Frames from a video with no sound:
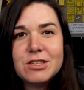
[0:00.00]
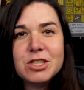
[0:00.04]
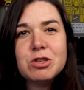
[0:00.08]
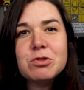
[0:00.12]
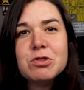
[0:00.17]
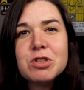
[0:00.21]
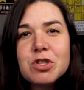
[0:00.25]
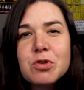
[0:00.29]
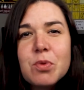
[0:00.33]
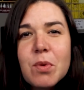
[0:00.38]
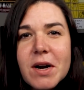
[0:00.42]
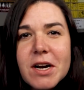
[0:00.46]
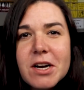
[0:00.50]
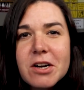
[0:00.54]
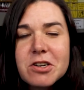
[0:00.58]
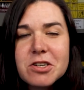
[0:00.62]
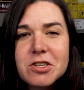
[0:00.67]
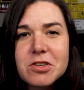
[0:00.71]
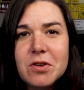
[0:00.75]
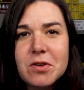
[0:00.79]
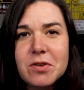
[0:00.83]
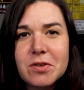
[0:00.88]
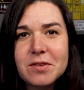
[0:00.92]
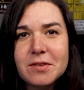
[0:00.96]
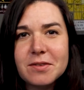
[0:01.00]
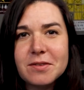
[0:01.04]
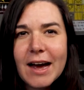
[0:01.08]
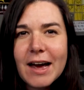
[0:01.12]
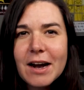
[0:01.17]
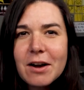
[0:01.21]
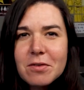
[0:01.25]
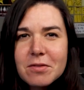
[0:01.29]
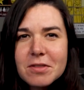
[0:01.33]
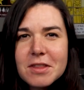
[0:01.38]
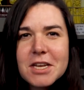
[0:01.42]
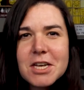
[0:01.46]
She was 20 years old. I
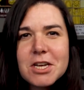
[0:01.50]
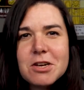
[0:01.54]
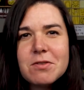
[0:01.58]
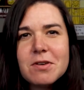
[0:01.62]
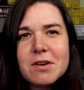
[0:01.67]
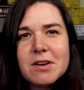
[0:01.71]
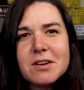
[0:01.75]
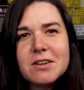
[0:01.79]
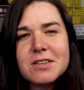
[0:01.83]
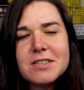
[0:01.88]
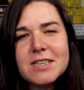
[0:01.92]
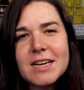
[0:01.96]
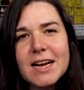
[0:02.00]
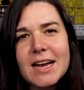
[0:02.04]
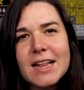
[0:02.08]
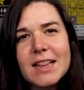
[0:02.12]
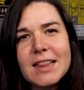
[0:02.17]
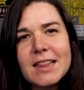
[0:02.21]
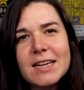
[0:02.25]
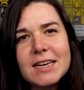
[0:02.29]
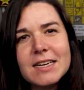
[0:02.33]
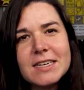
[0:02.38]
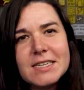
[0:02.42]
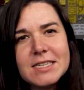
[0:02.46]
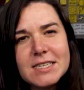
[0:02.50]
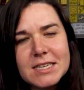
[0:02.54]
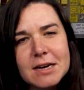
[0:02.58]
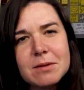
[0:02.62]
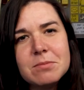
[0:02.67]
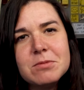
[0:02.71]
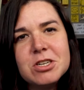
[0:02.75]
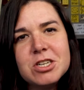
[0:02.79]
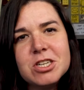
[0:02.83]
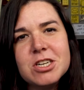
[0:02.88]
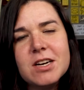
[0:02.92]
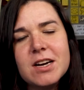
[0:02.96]
don't think you understand the
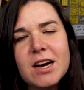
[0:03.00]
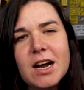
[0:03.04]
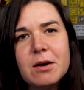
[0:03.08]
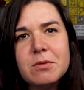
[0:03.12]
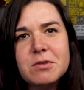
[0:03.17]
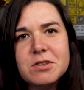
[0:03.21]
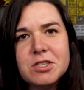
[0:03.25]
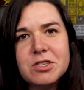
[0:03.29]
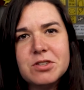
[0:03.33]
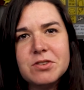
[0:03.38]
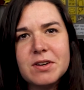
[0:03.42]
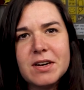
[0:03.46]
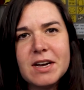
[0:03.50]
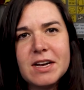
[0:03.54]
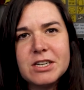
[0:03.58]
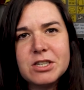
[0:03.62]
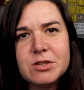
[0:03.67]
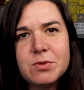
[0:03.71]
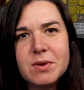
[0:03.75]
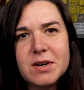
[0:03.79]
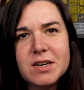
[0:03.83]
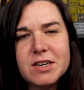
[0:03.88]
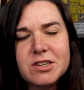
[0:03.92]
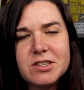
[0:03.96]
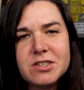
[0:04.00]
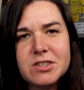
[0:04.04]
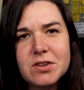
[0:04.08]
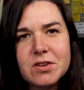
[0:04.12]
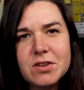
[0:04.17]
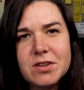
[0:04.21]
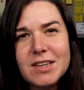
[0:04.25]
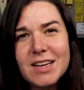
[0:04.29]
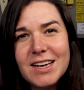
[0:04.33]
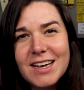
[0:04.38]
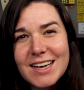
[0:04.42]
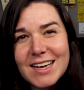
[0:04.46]
dumb shit I was doing at 20 years
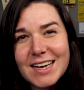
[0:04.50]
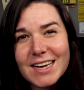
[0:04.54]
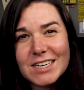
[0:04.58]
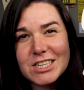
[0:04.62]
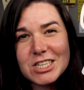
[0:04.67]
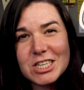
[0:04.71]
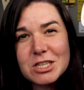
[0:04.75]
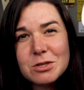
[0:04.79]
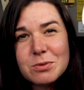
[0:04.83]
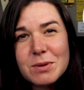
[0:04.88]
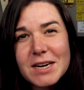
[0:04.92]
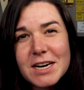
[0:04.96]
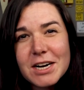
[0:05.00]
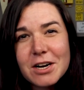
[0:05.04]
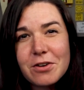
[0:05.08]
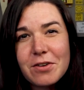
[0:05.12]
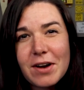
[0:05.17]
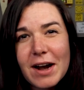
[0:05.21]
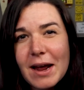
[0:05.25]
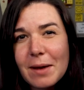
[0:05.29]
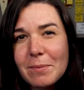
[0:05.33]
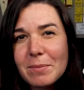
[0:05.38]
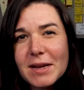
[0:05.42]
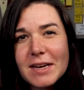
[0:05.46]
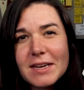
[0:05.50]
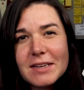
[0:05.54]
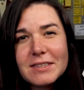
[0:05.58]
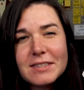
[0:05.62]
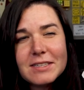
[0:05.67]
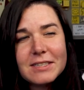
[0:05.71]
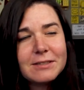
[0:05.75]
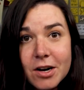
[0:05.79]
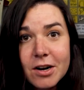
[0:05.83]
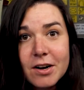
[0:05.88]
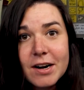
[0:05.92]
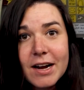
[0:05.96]
old. And she's winning
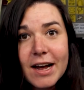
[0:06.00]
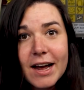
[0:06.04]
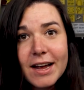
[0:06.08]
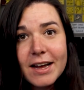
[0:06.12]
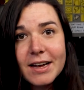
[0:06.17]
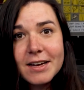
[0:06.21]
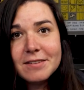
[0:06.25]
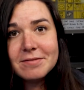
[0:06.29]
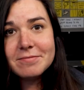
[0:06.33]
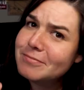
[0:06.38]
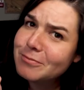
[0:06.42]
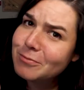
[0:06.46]
Grammys? Her and I?